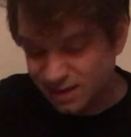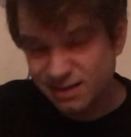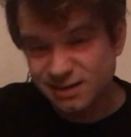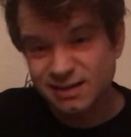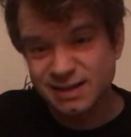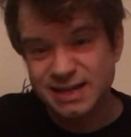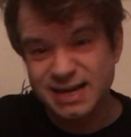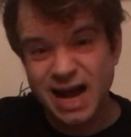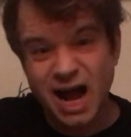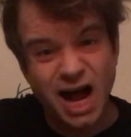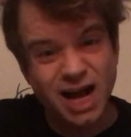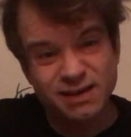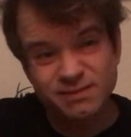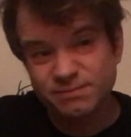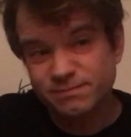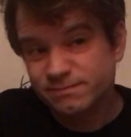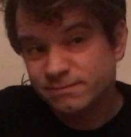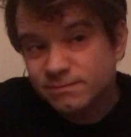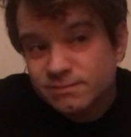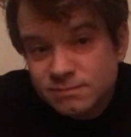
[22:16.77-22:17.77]
not
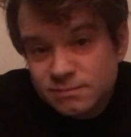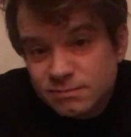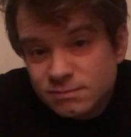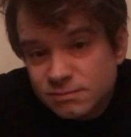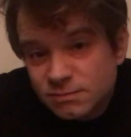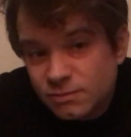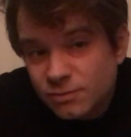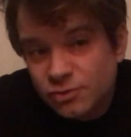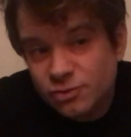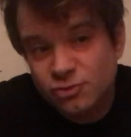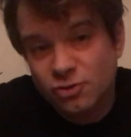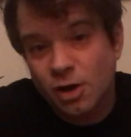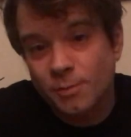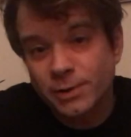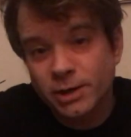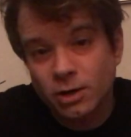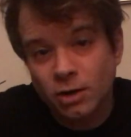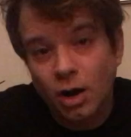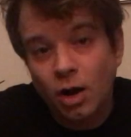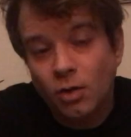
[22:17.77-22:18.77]

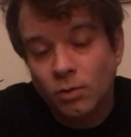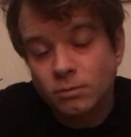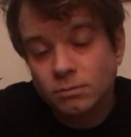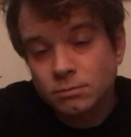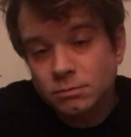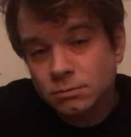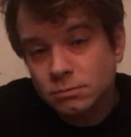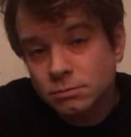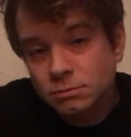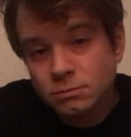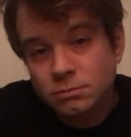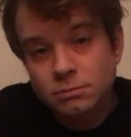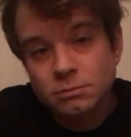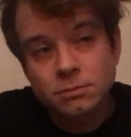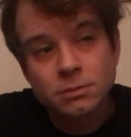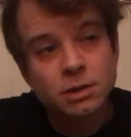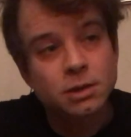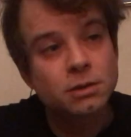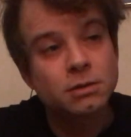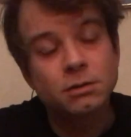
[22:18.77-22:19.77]
strum it at all.
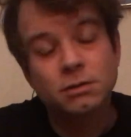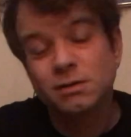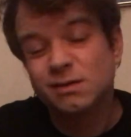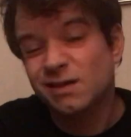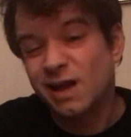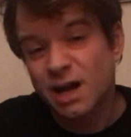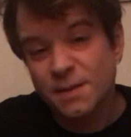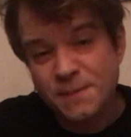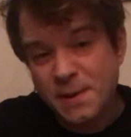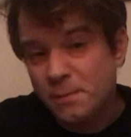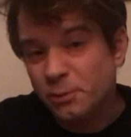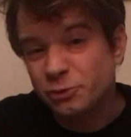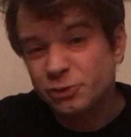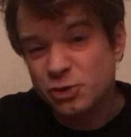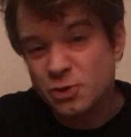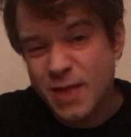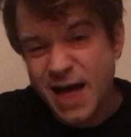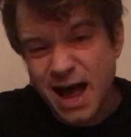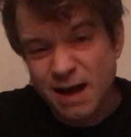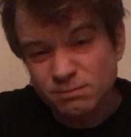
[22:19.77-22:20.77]
A lot of people
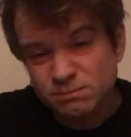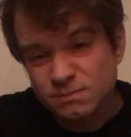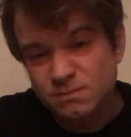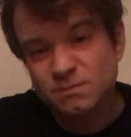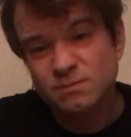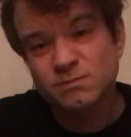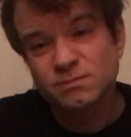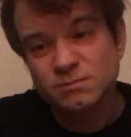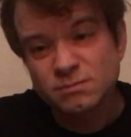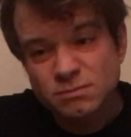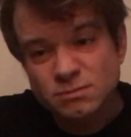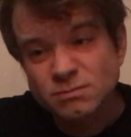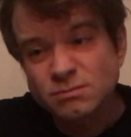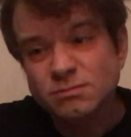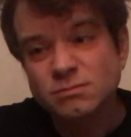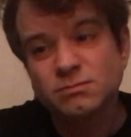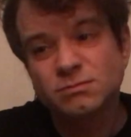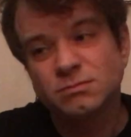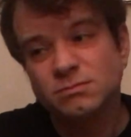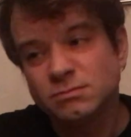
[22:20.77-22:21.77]
do that.
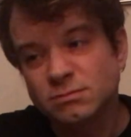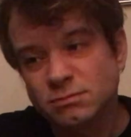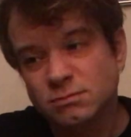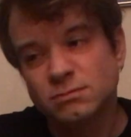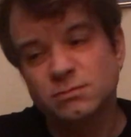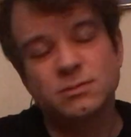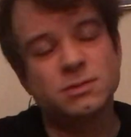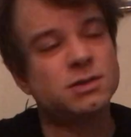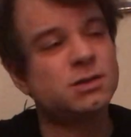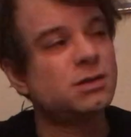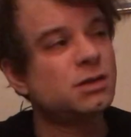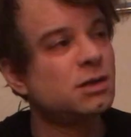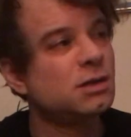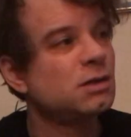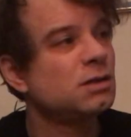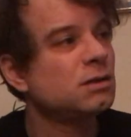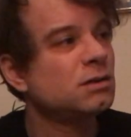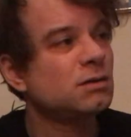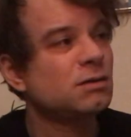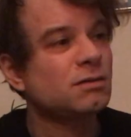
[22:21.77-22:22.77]

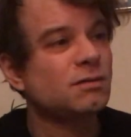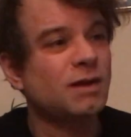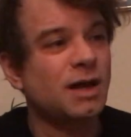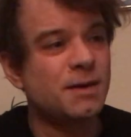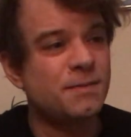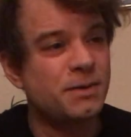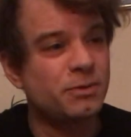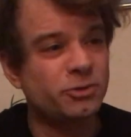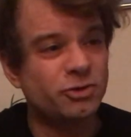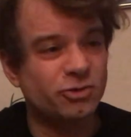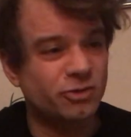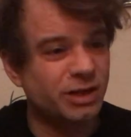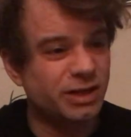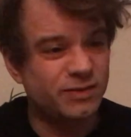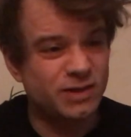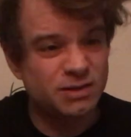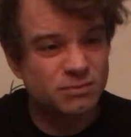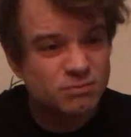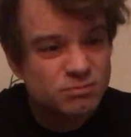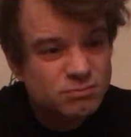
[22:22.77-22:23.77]
A lot of people just
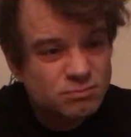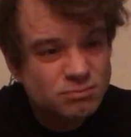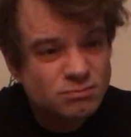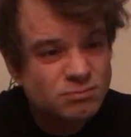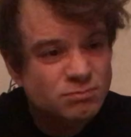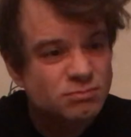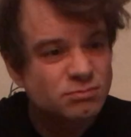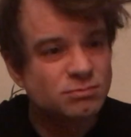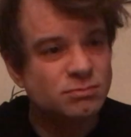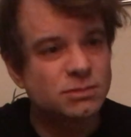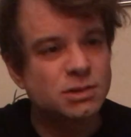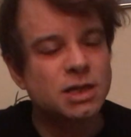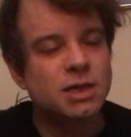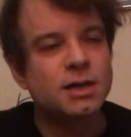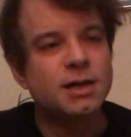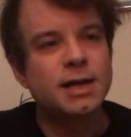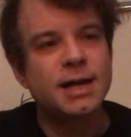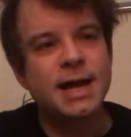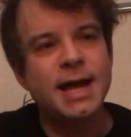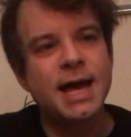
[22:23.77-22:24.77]
leave it.
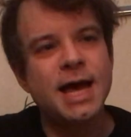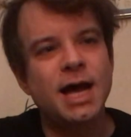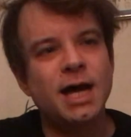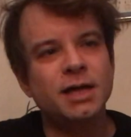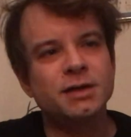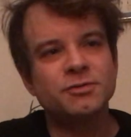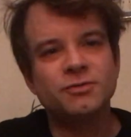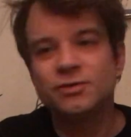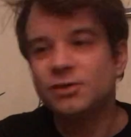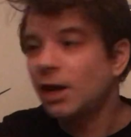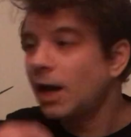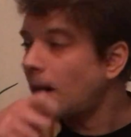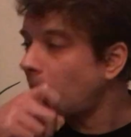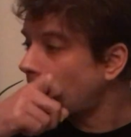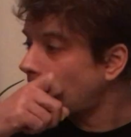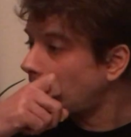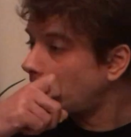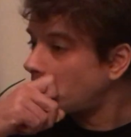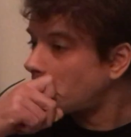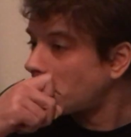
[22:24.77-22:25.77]

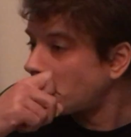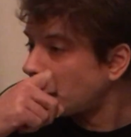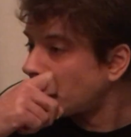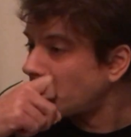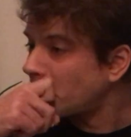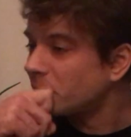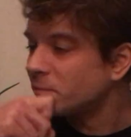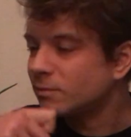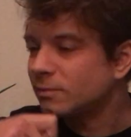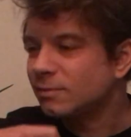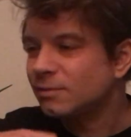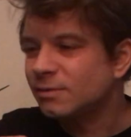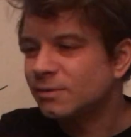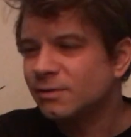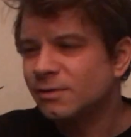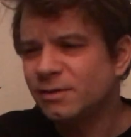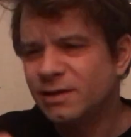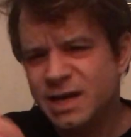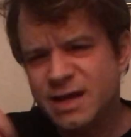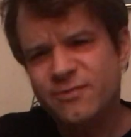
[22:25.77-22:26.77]
And
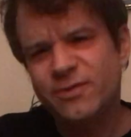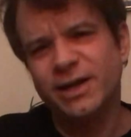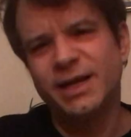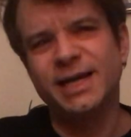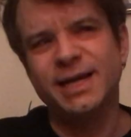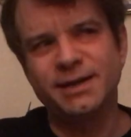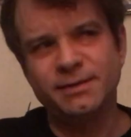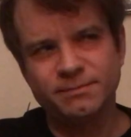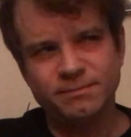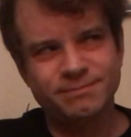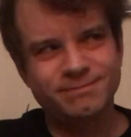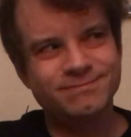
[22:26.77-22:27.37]
leaving it